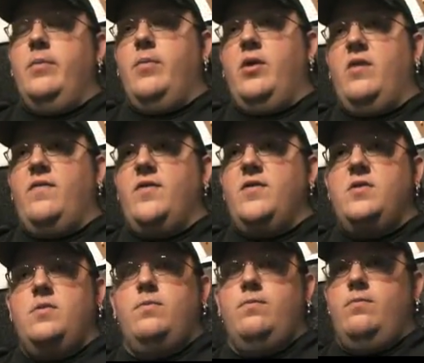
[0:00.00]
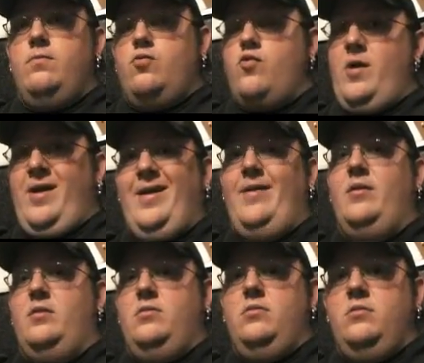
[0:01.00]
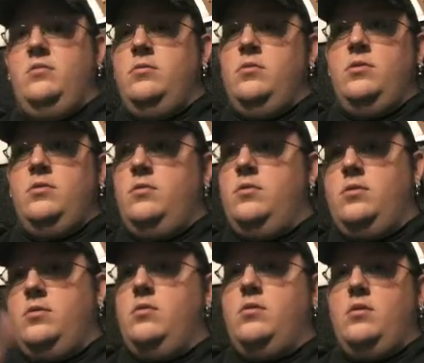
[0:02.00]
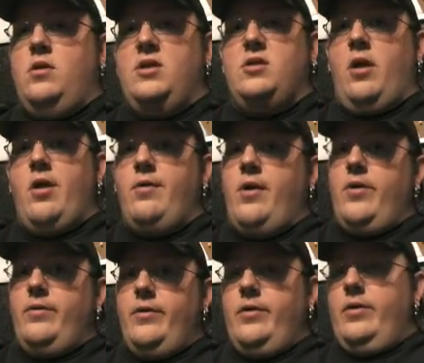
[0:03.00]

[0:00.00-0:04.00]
But if it's red, that's a no-no.